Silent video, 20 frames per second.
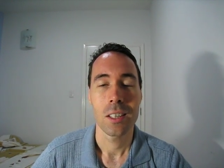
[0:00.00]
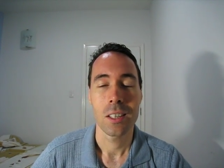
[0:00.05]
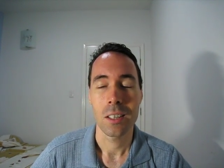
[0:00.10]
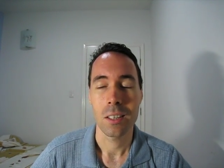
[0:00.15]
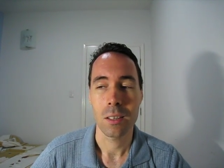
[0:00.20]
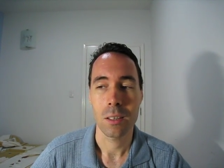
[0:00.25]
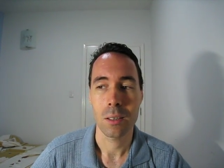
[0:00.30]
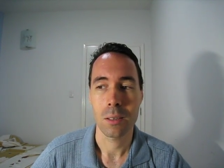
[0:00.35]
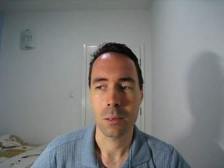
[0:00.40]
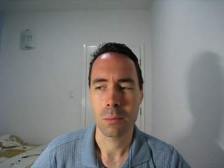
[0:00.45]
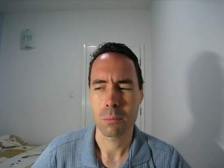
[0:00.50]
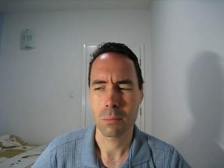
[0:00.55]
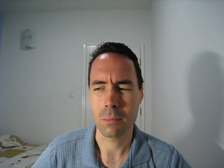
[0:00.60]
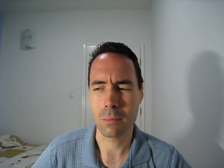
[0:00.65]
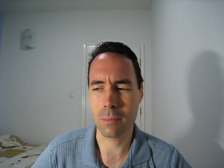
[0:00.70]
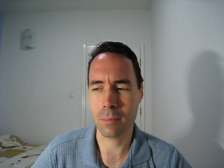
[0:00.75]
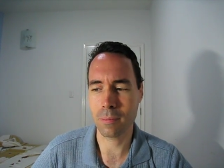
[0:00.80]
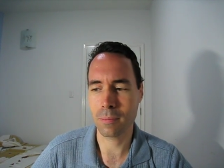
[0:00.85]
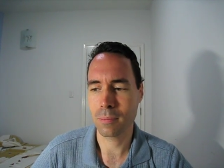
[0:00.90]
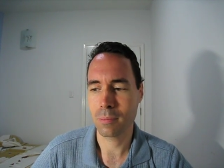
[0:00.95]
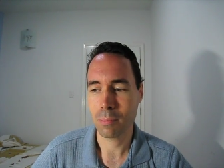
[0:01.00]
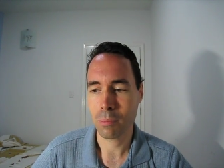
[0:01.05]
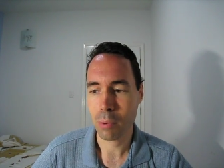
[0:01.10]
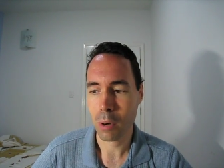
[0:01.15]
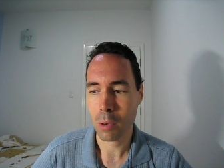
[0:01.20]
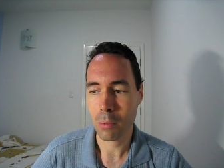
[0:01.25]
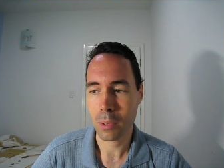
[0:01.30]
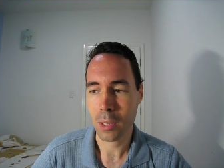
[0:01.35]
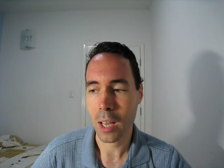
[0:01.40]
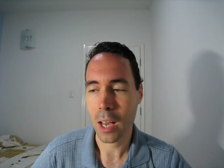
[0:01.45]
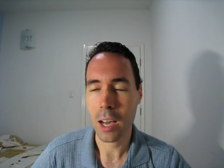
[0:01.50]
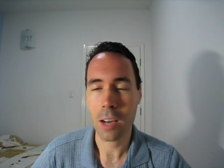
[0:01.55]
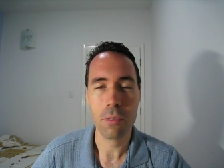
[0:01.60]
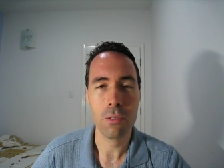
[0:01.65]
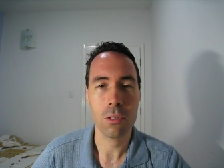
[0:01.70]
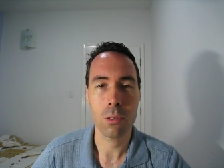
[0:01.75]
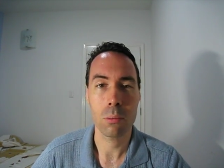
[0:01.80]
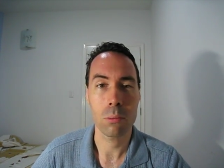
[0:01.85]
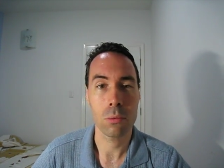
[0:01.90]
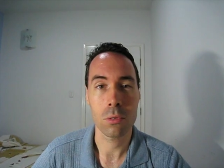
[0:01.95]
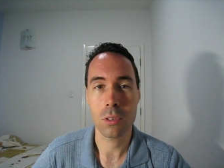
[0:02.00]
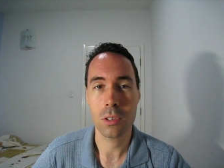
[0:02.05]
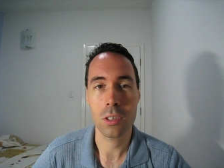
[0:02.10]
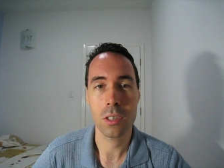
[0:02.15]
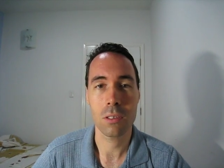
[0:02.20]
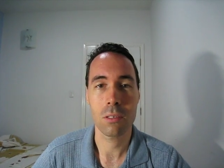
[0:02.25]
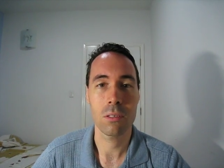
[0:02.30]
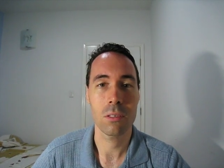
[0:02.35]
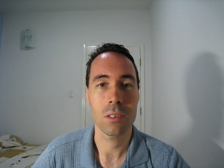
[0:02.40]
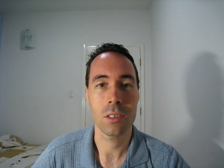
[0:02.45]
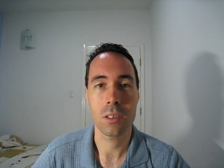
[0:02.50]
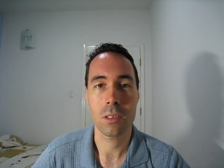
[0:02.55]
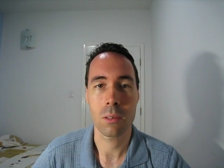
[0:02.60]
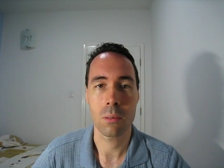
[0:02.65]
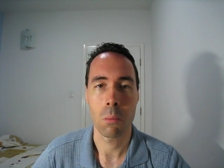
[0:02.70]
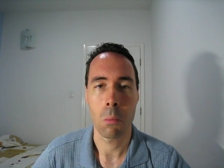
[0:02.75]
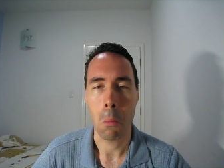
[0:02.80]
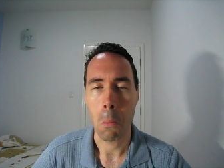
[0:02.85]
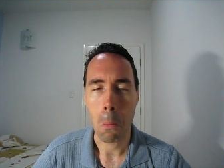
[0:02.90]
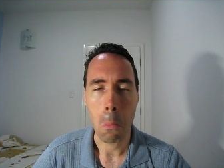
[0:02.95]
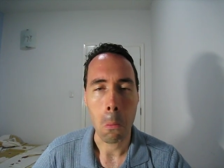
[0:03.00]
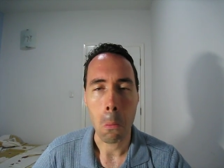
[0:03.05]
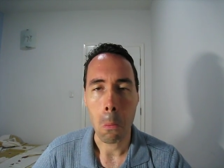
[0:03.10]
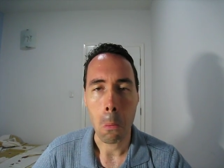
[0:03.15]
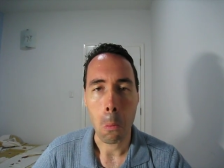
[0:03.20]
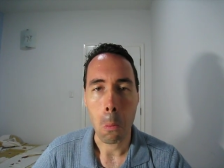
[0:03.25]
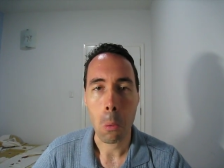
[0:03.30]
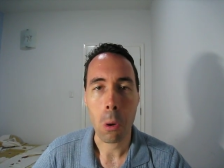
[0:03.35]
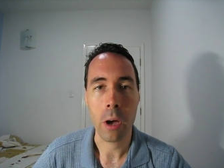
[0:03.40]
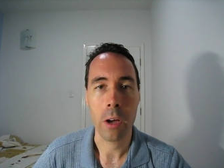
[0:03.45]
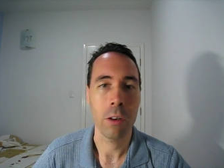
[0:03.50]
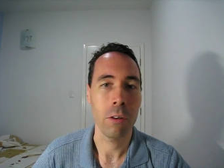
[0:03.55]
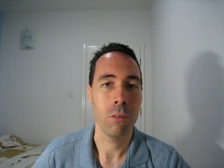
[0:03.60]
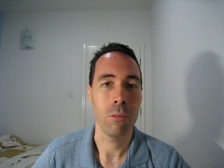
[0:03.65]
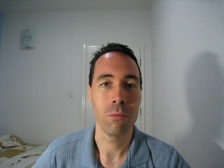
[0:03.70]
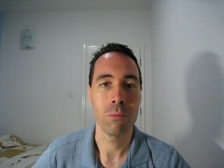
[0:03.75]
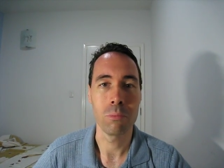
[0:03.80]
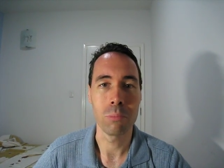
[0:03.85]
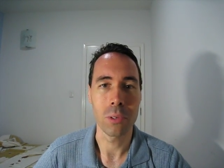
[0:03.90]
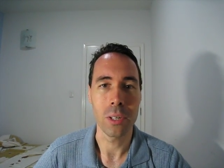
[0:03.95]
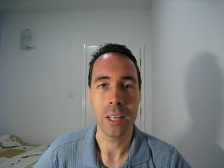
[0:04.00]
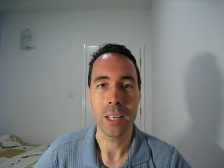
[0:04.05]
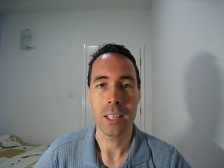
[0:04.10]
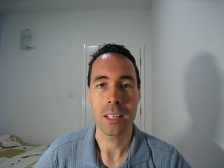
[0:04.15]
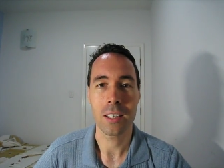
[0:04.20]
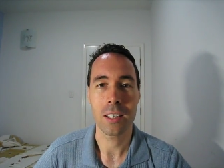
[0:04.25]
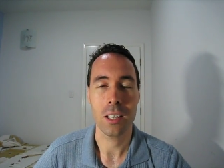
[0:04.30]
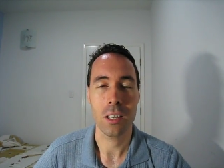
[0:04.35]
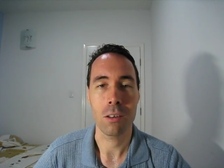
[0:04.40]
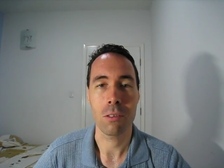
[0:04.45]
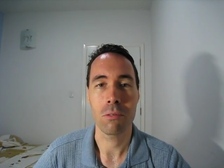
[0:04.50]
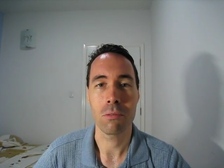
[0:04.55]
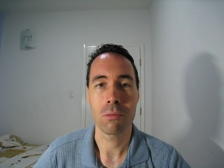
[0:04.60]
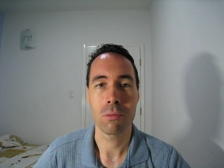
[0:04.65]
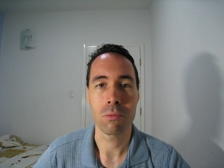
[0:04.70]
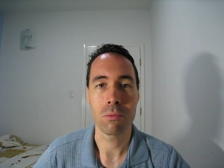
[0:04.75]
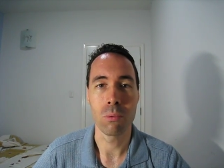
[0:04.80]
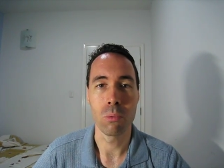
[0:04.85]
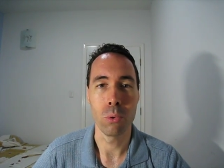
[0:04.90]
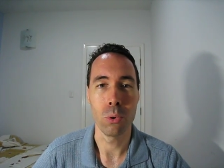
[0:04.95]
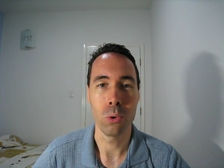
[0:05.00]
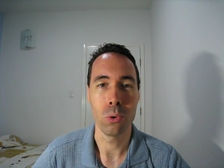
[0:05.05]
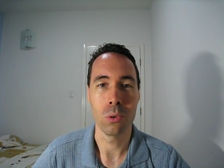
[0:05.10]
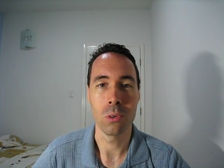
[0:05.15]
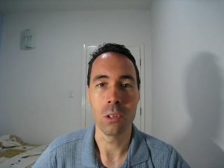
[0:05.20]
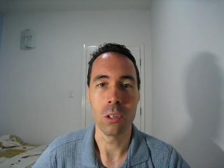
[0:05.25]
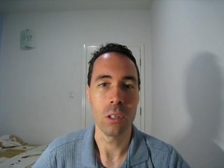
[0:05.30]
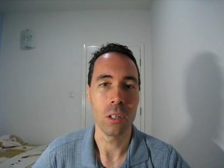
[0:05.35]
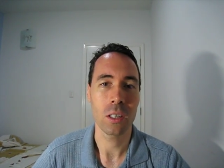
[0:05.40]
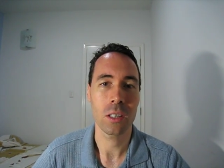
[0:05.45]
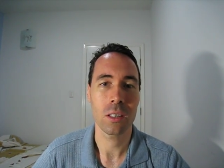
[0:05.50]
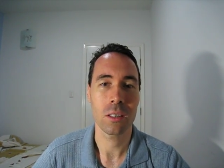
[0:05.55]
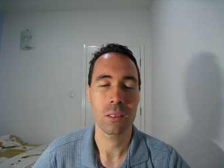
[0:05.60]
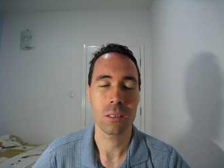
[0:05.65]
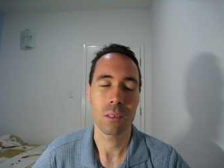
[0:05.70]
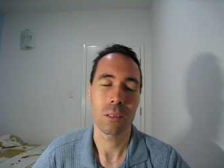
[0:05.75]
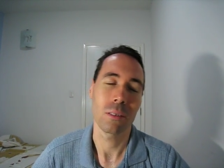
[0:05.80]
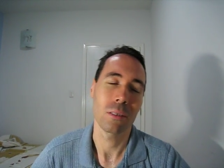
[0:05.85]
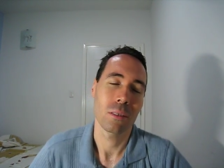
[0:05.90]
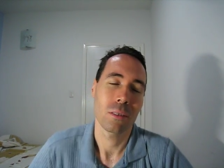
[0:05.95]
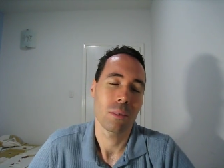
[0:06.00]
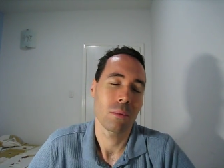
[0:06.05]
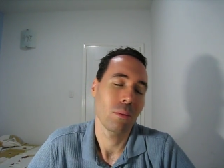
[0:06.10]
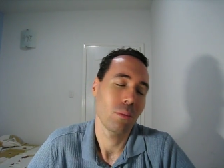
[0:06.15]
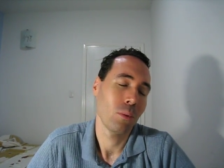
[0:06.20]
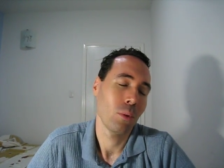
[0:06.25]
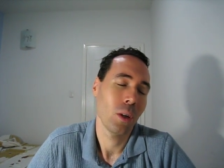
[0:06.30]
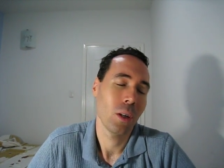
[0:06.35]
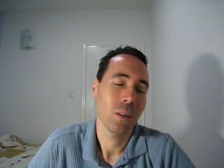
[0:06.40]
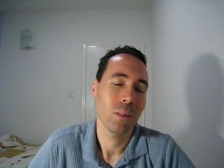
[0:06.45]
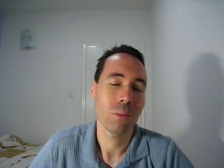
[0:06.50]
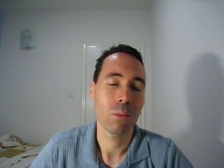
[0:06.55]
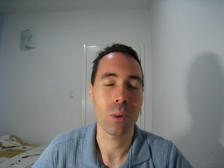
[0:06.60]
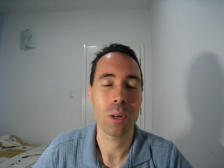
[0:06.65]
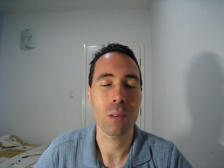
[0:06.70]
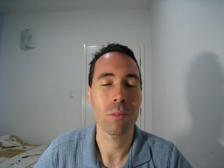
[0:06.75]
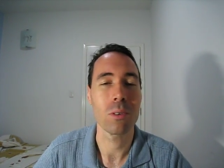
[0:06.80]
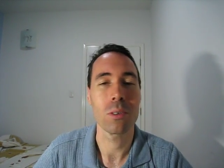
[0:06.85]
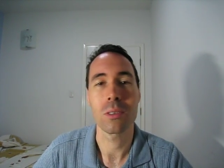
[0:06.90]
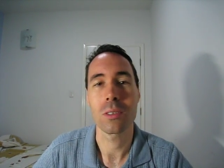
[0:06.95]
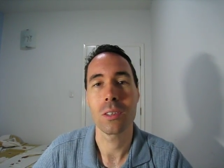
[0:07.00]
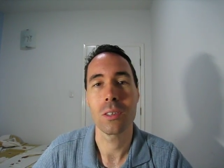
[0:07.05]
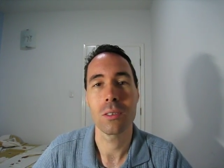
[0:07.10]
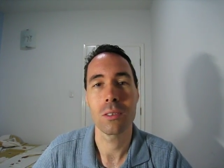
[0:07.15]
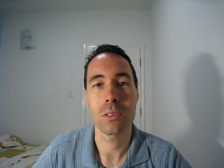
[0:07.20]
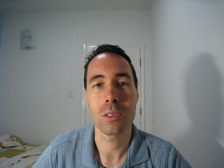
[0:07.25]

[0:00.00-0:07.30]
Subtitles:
Probably half of them will just give you this kind of blank, kind of rude look, and it's, well, whatever, you know,